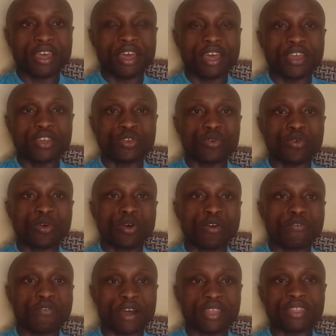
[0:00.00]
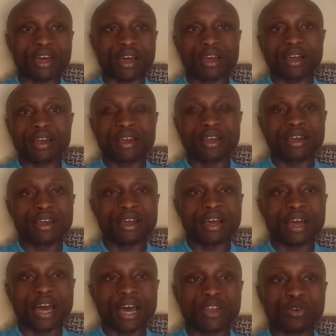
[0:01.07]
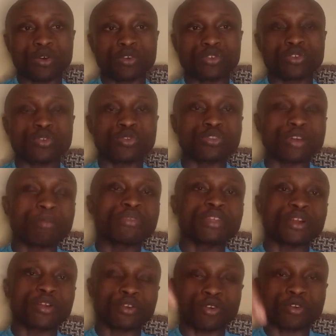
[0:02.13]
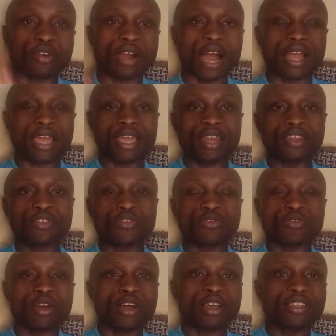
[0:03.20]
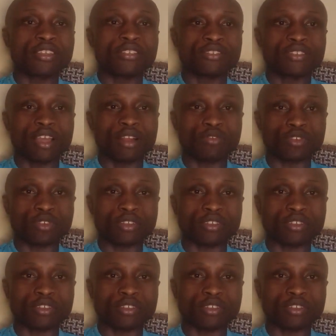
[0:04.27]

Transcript: uh, you go further and also do something wrong against yourself so,